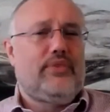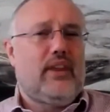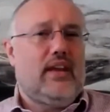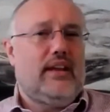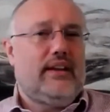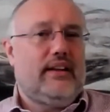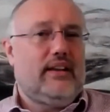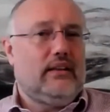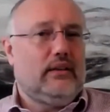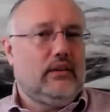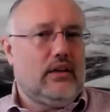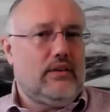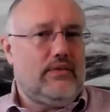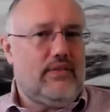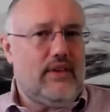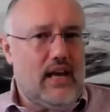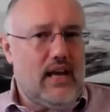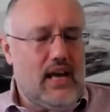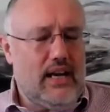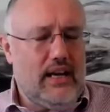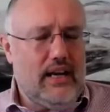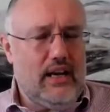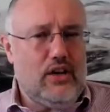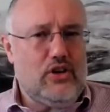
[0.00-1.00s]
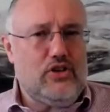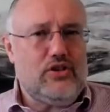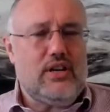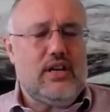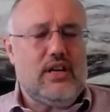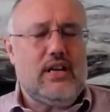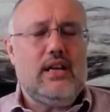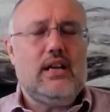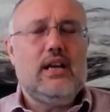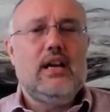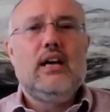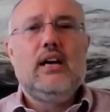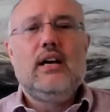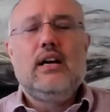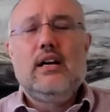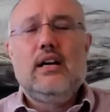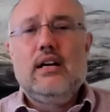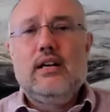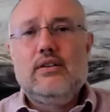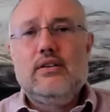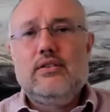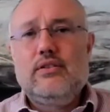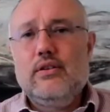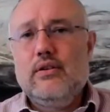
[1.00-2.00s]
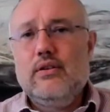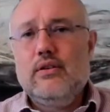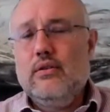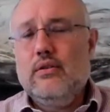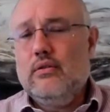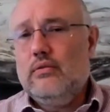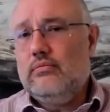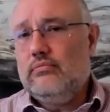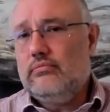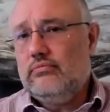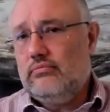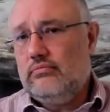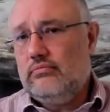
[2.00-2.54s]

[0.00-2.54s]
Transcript: and a lot of energy to